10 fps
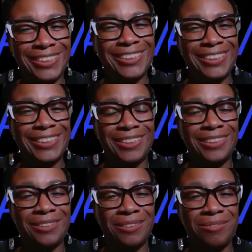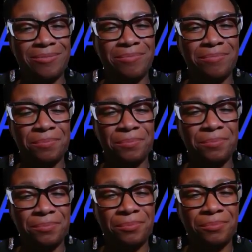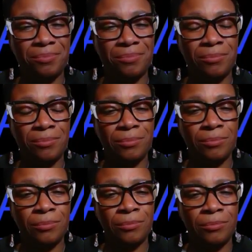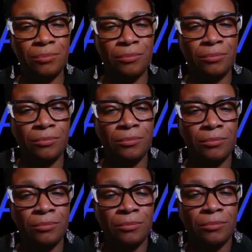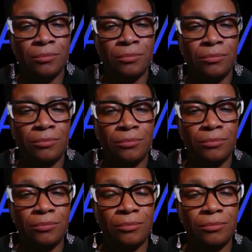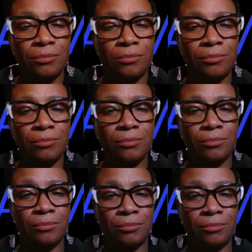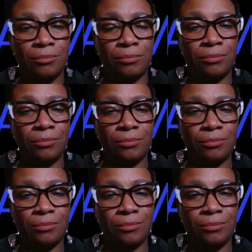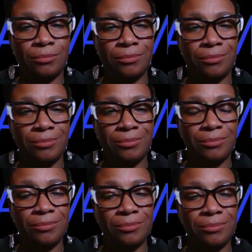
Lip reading: [no speech]